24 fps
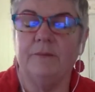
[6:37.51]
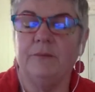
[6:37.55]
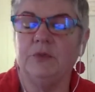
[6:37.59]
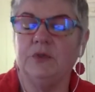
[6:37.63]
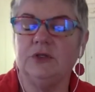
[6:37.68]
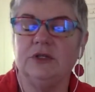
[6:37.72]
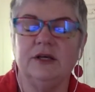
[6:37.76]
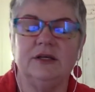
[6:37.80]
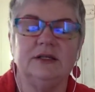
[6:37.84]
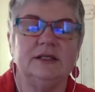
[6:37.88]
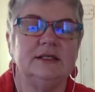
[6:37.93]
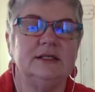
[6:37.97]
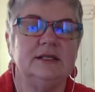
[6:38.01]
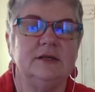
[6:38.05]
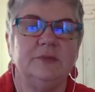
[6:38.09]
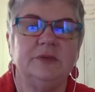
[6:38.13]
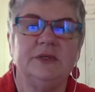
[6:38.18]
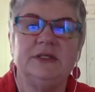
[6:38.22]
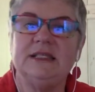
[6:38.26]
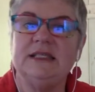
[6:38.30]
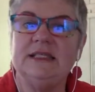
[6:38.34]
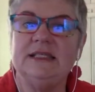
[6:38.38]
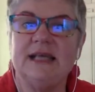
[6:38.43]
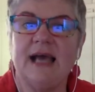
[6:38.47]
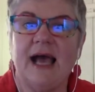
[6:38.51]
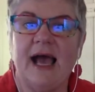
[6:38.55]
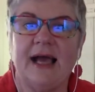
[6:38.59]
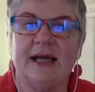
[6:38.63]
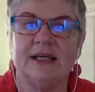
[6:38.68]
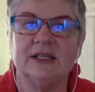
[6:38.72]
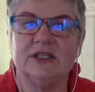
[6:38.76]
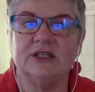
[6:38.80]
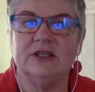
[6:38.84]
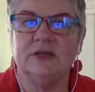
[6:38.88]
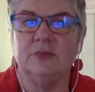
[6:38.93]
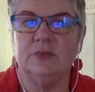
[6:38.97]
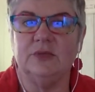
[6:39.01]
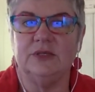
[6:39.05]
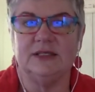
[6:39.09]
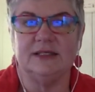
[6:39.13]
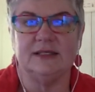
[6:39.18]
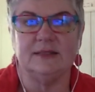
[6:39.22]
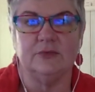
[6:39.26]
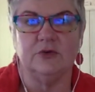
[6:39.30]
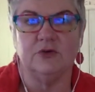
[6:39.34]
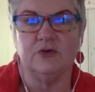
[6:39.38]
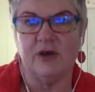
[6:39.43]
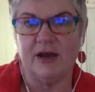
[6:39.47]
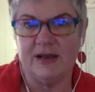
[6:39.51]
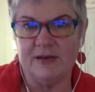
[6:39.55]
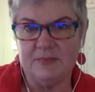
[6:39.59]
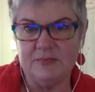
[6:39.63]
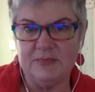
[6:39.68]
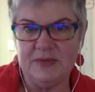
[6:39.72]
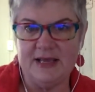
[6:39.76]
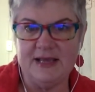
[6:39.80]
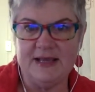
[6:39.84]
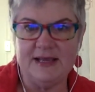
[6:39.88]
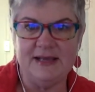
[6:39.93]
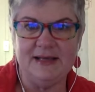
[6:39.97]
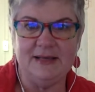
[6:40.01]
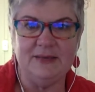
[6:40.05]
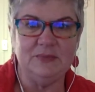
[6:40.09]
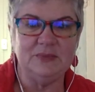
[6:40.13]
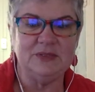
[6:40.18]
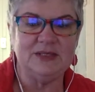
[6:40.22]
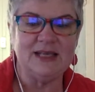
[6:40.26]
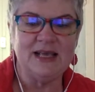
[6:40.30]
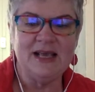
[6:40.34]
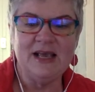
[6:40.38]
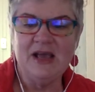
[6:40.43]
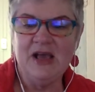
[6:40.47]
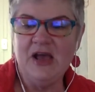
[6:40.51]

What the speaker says: Put those snippets into action with some great memes.